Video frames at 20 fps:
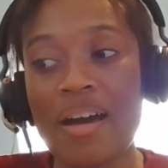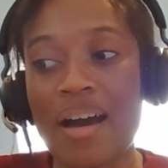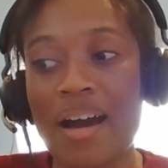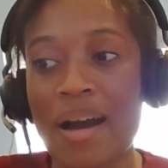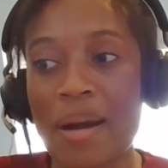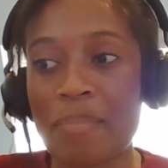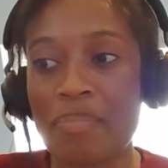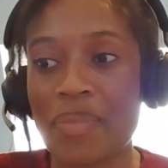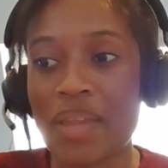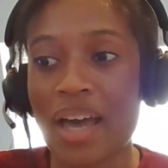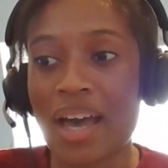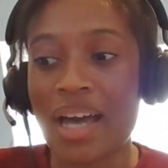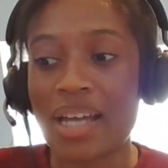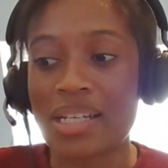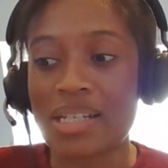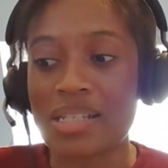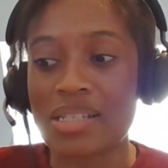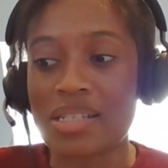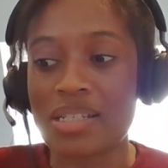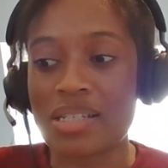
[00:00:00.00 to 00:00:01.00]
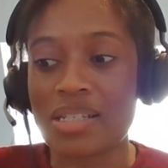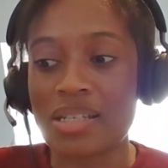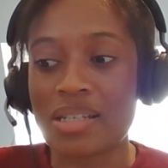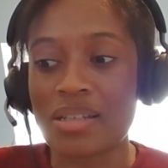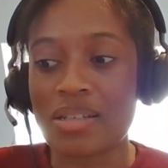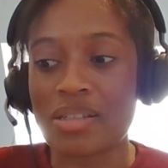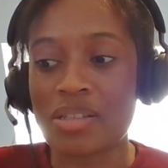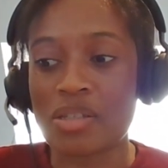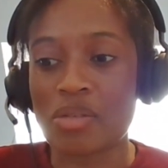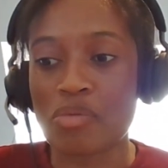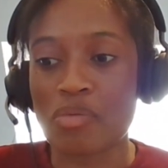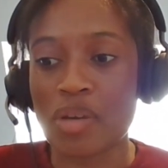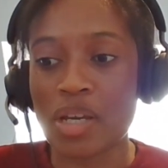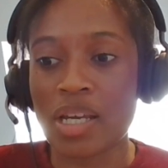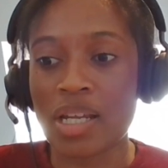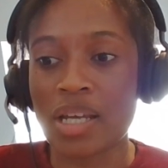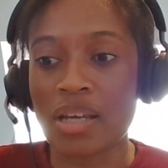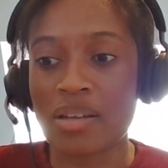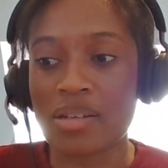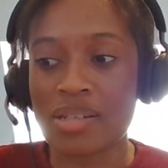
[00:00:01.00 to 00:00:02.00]
and to
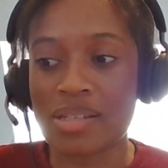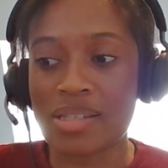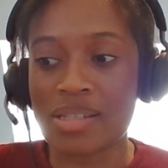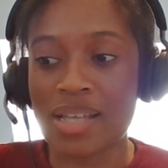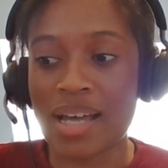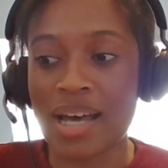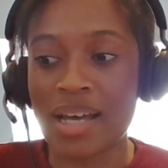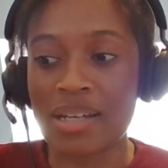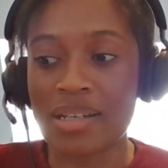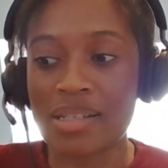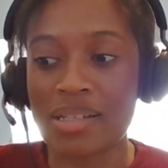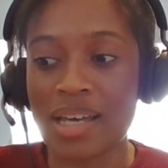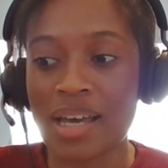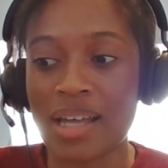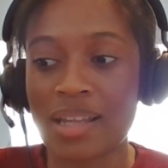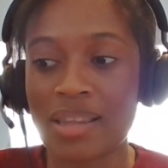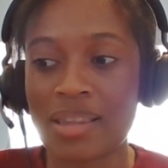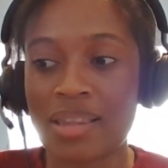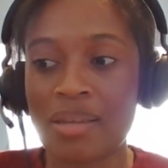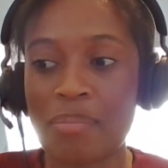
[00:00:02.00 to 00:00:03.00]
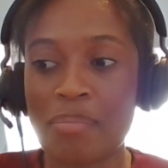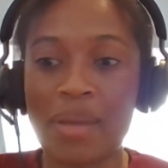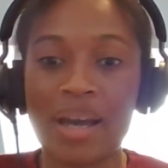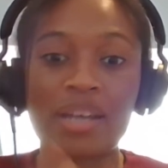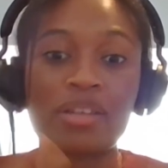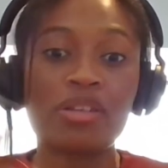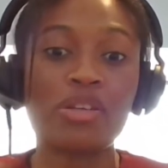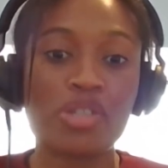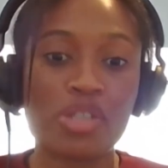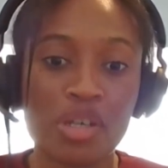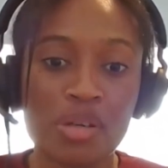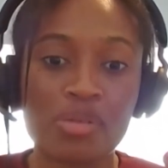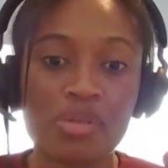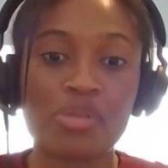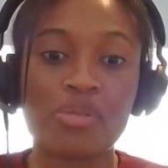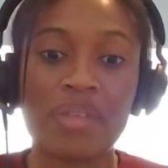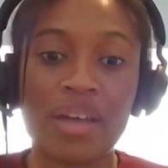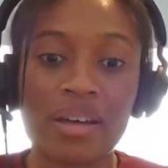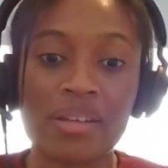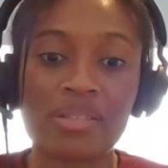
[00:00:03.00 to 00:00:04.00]
really understand the magnitude
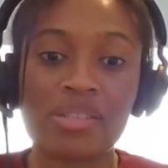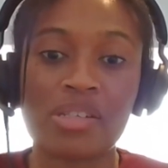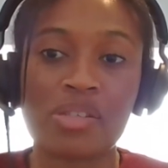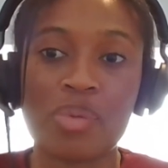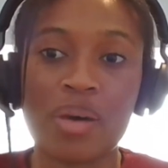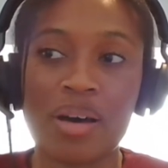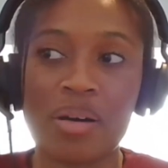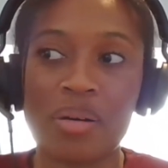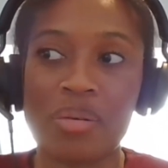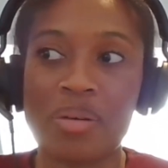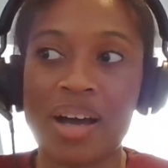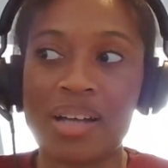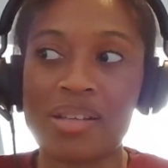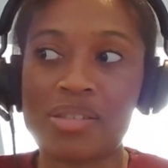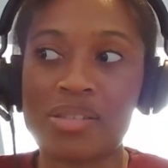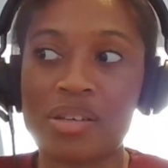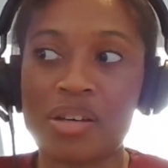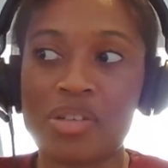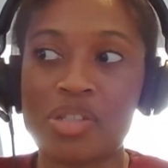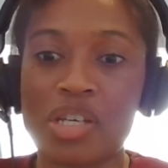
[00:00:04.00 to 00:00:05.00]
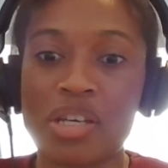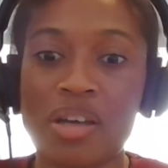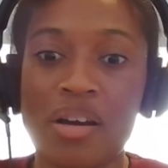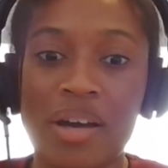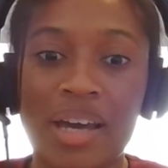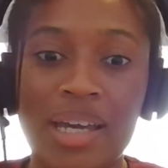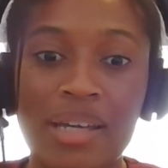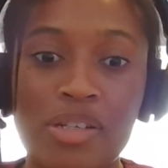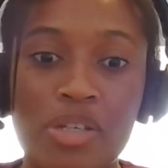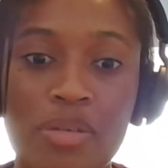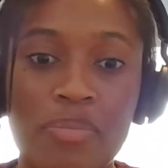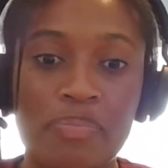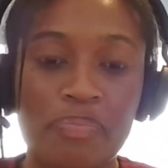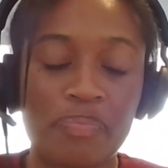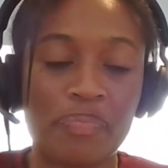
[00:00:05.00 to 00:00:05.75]
of that as well at such a young age.